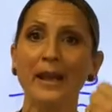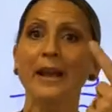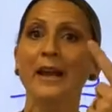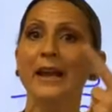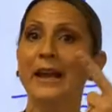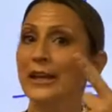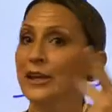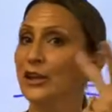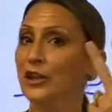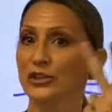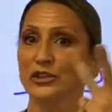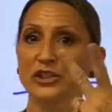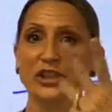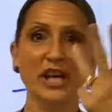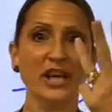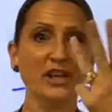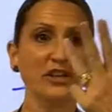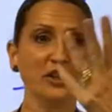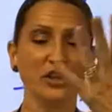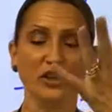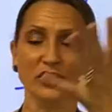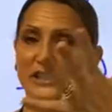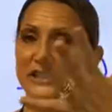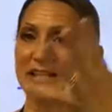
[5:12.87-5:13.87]
Your
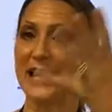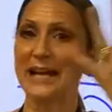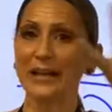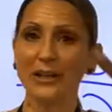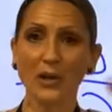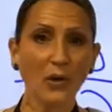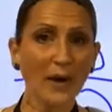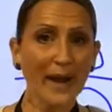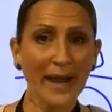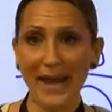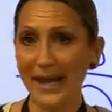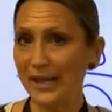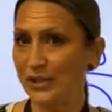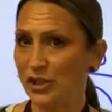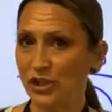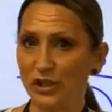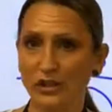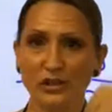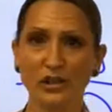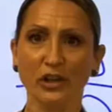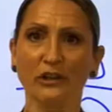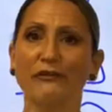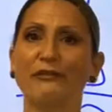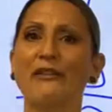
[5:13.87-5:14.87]
teachers say, go ahead, use
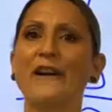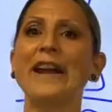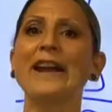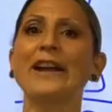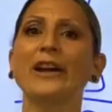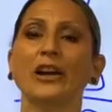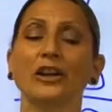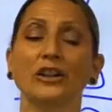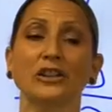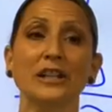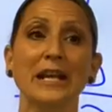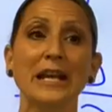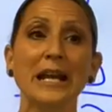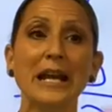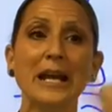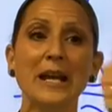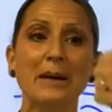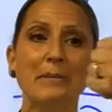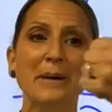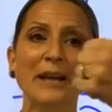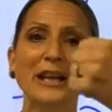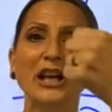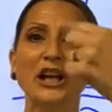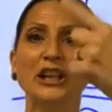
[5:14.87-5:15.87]
your fingers,
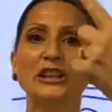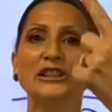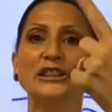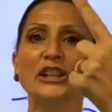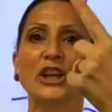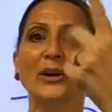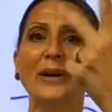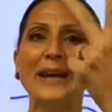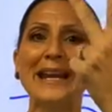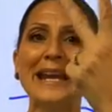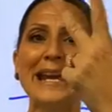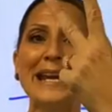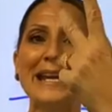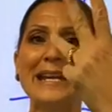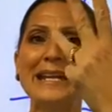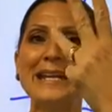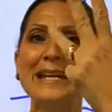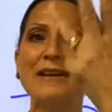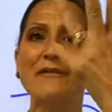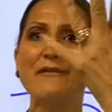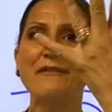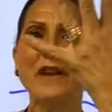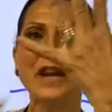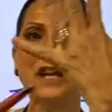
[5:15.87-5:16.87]
because they're
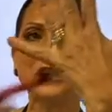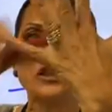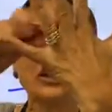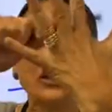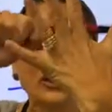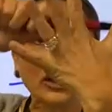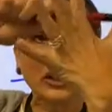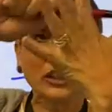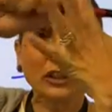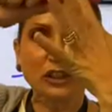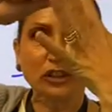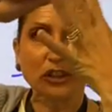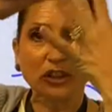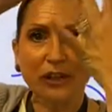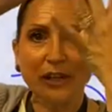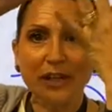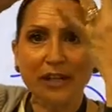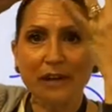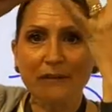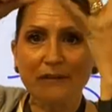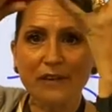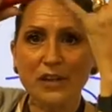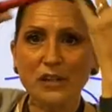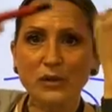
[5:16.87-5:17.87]
individual. Look, those are
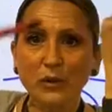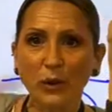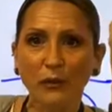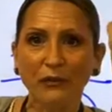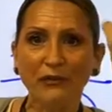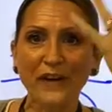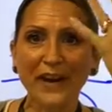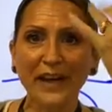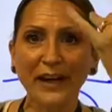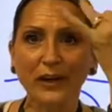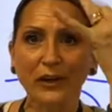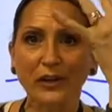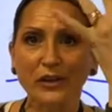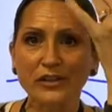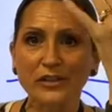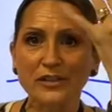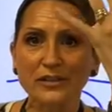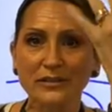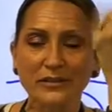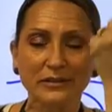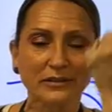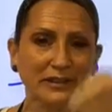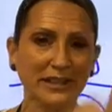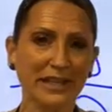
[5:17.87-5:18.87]
individual fingers,
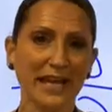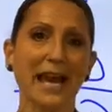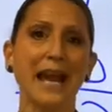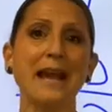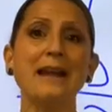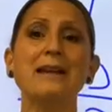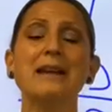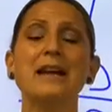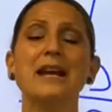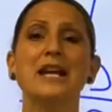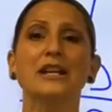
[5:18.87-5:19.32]
okay?